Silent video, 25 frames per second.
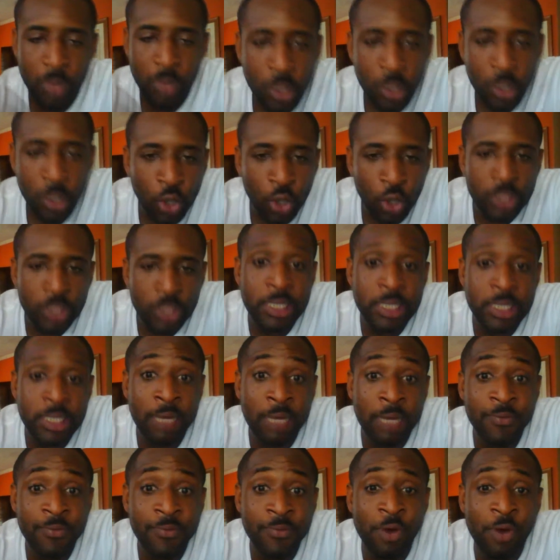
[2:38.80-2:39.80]
your
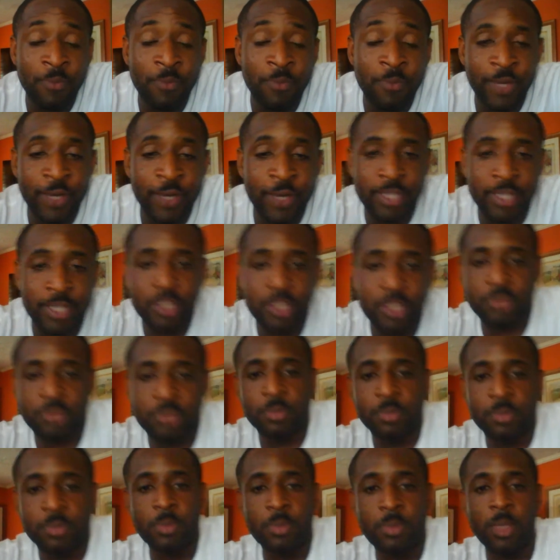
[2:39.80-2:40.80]
self-confidence.
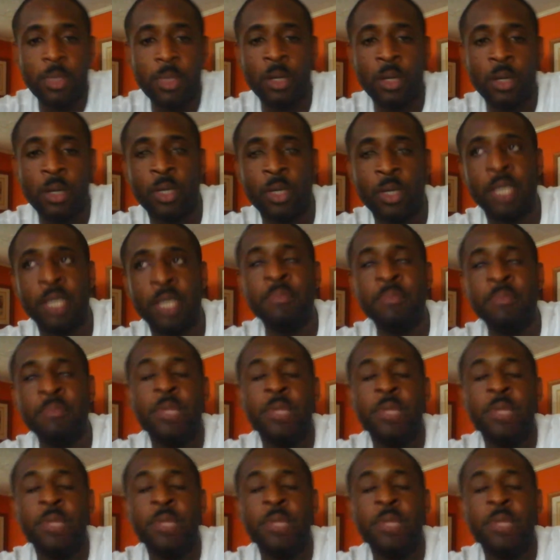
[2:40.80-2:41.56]
Okay.